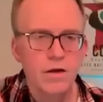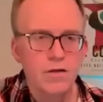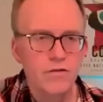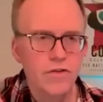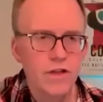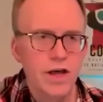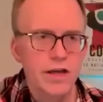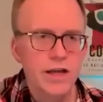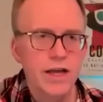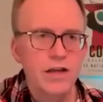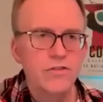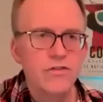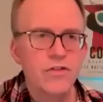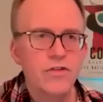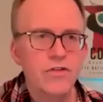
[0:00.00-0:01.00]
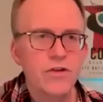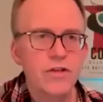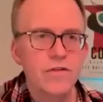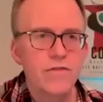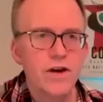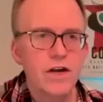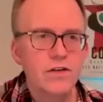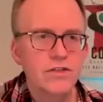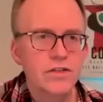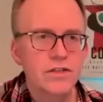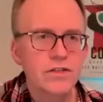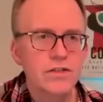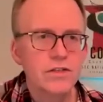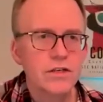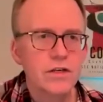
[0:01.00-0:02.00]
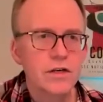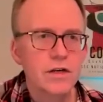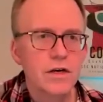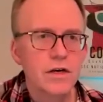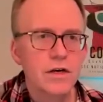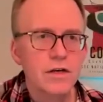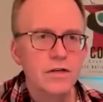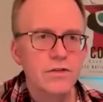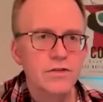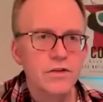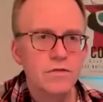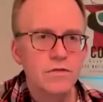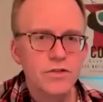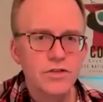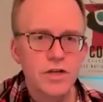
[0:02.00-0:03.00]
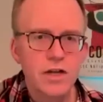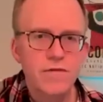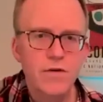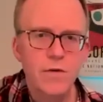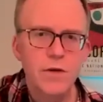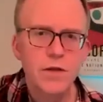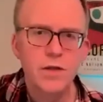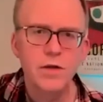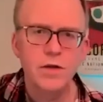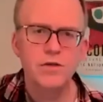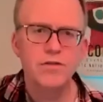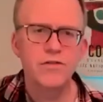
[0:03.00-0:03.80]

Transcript: So that gets you through the verses. So I'm just going to have a wee look and